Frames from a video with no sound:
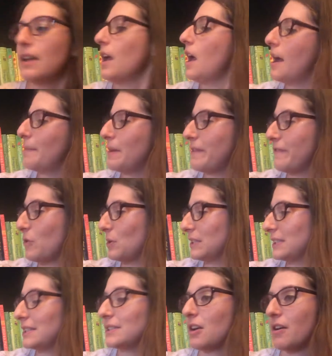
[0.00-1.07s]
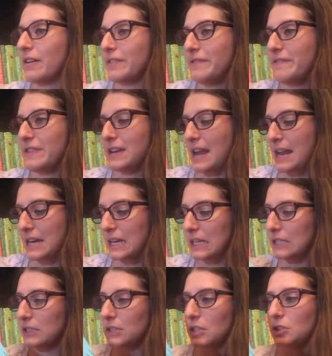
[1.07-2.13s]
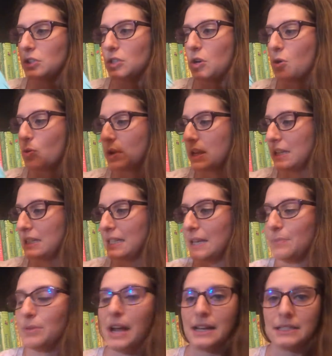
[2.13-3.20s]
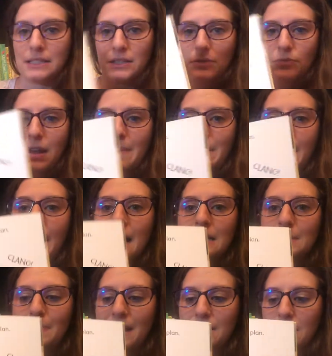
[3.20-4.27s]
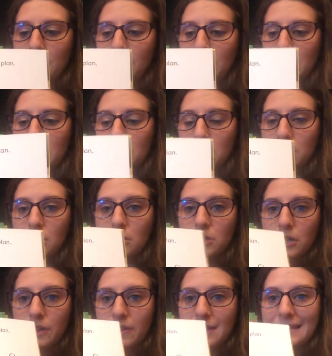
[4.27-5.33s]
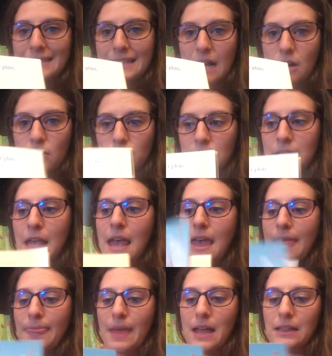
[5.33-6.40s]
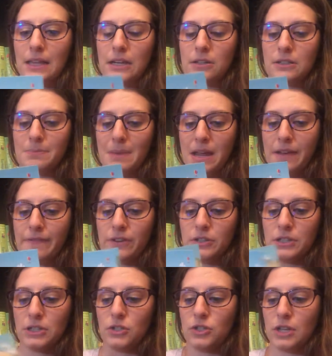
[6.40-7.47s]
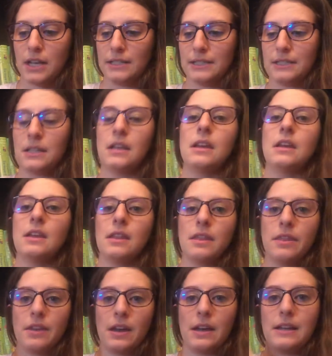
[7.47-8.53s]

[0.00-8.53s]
It focuses on phonetics, so kids can practice the rhyming aspect and really start to learn the sounds that letters make versus just the